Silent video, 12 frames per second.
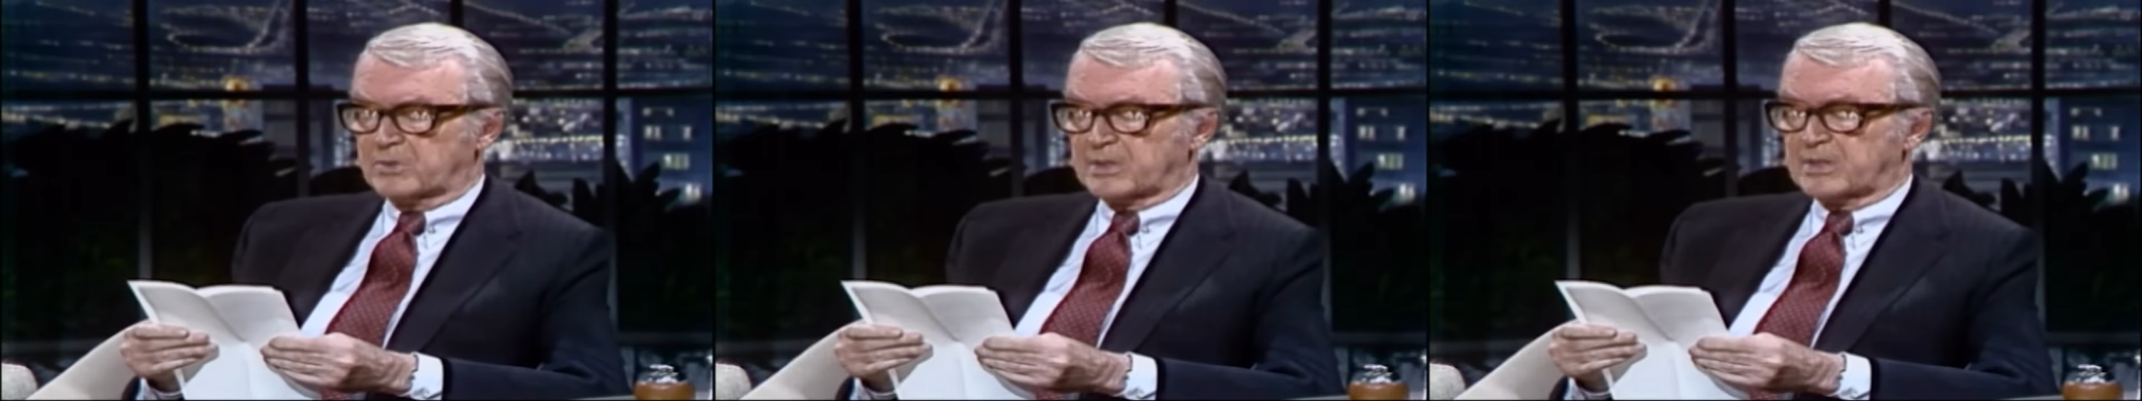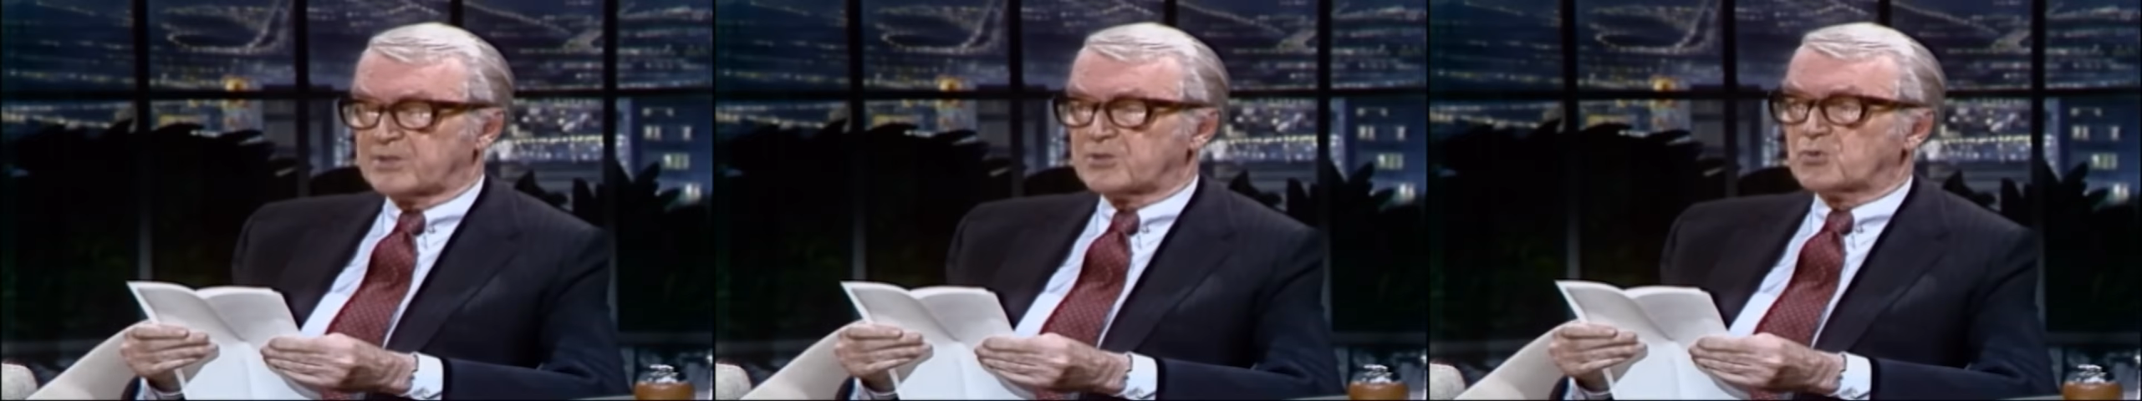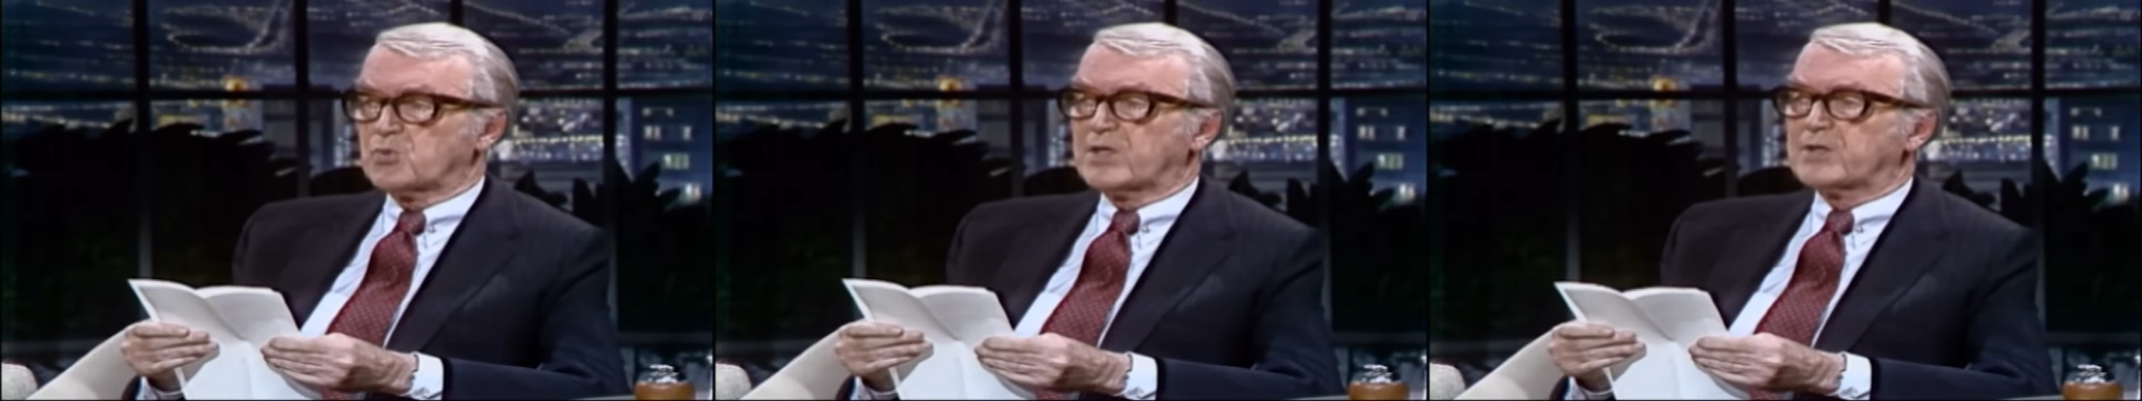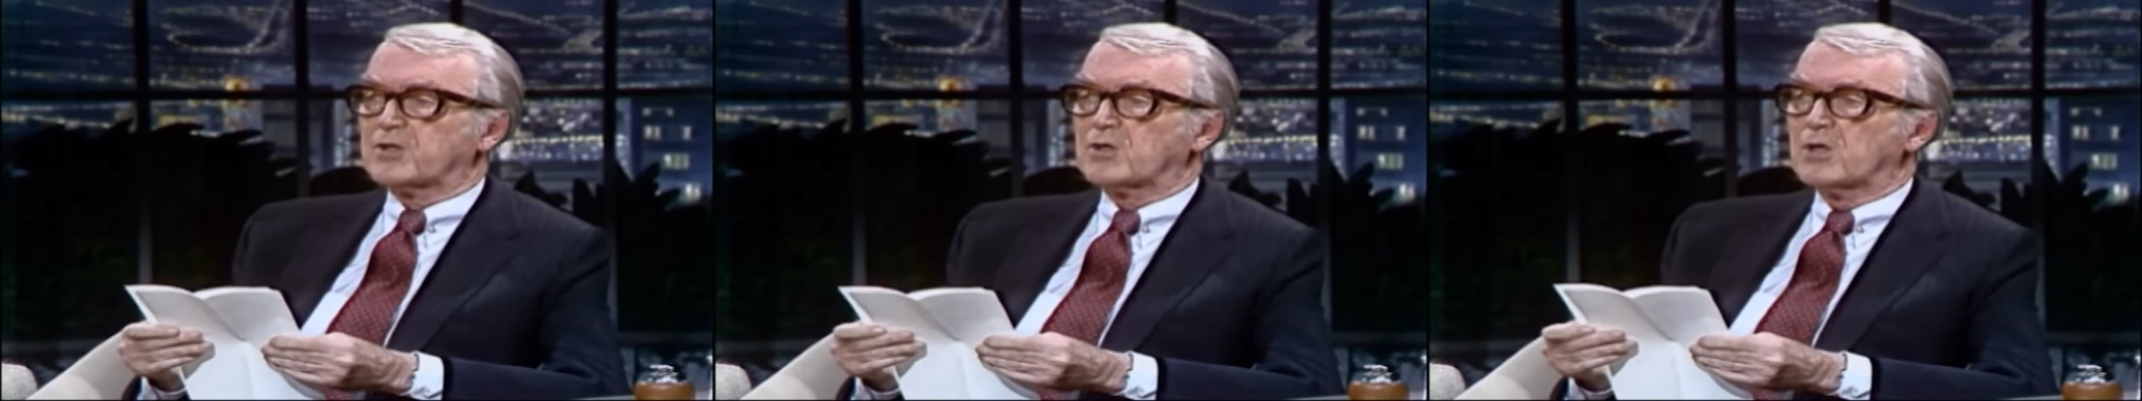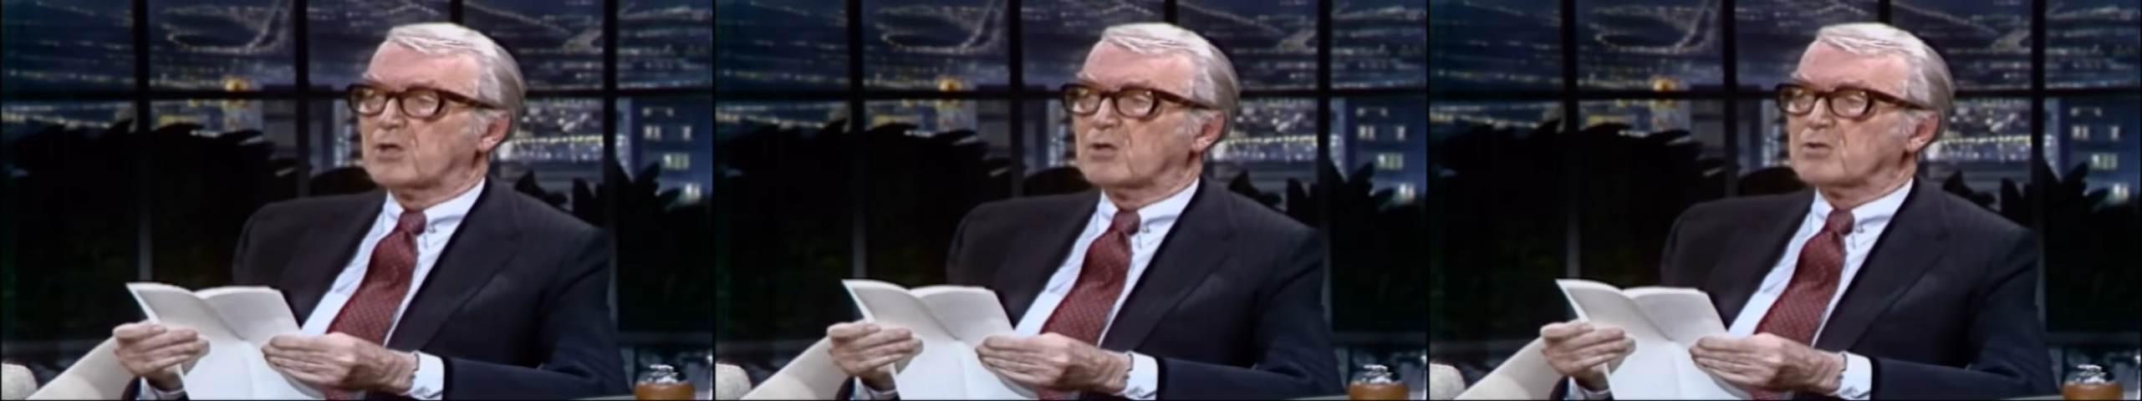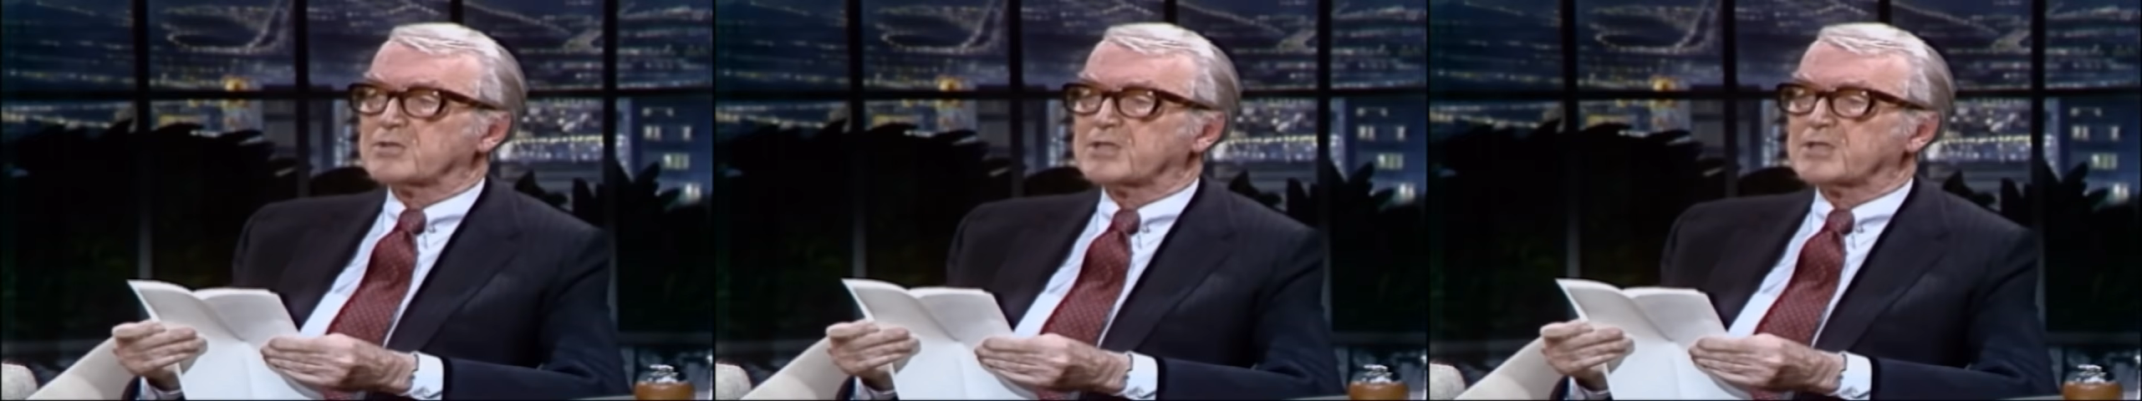to his twin girls